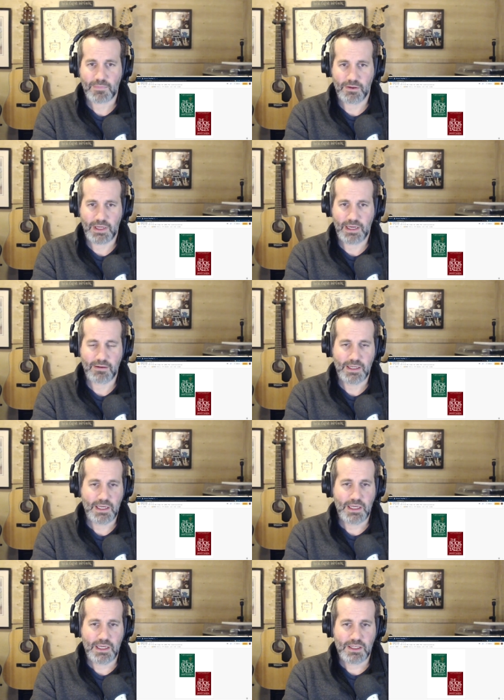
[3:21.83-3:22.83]
Okay,
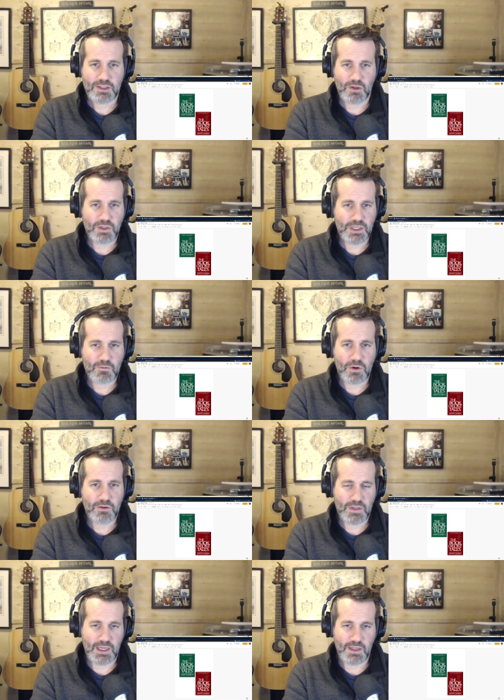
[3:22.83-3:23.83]
Tolkien
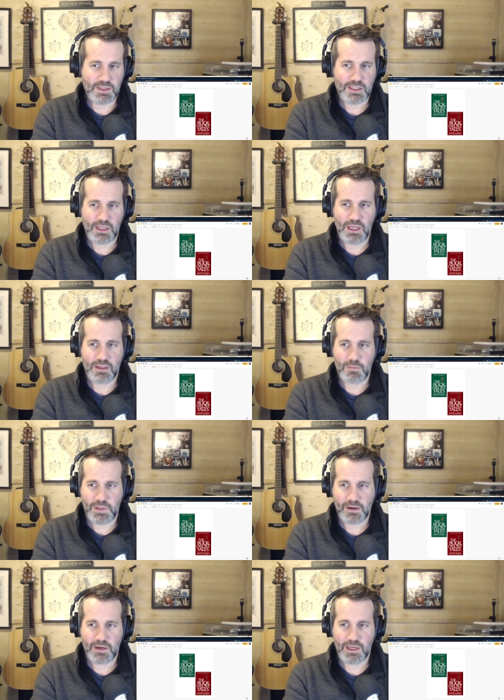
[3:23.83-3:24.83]
wrote these in the
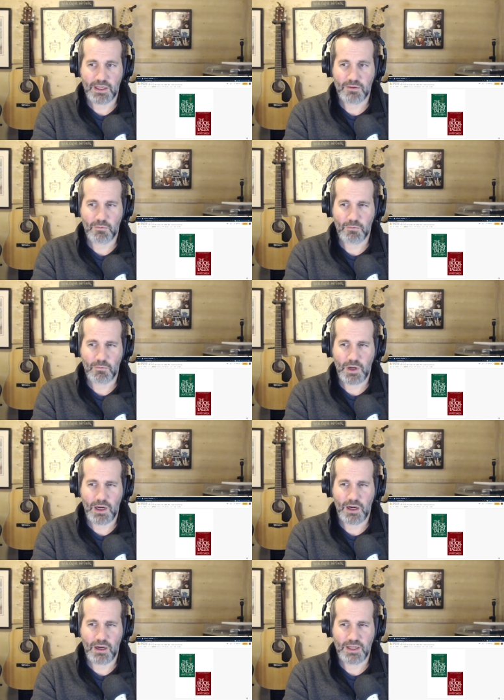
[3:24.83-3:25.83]
period
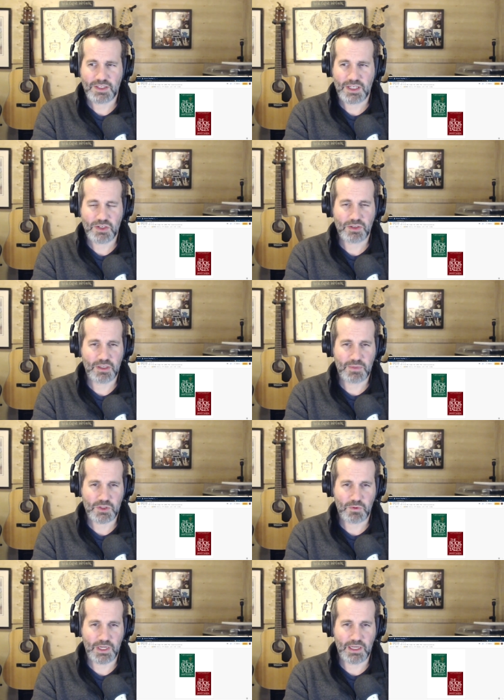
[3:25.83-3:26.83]
uh, essentially
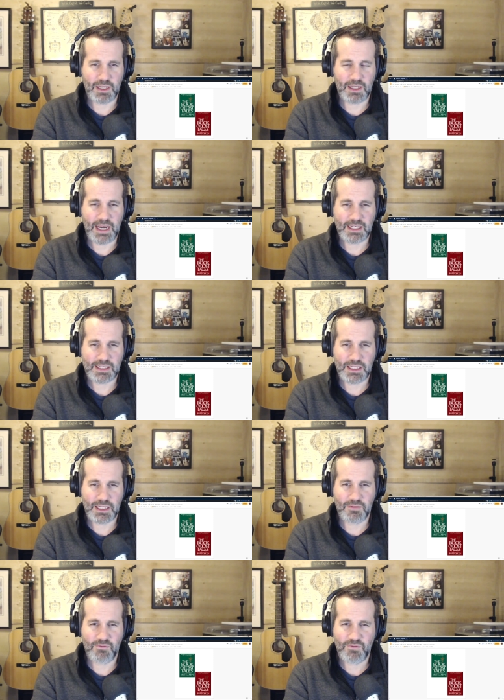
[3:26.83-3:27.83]
between
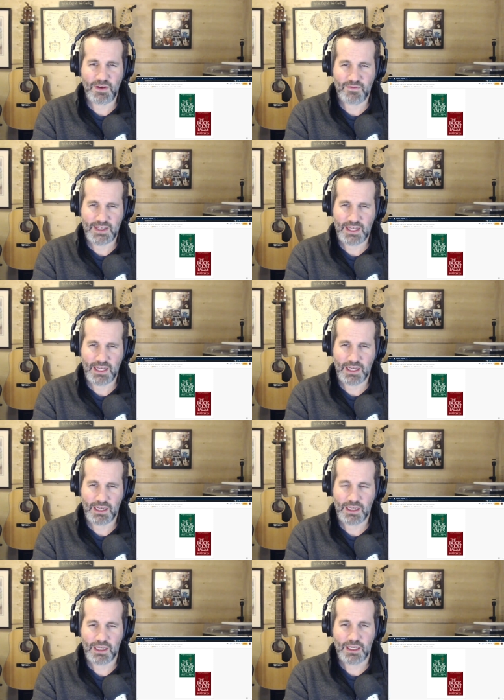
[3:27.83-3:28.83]
1915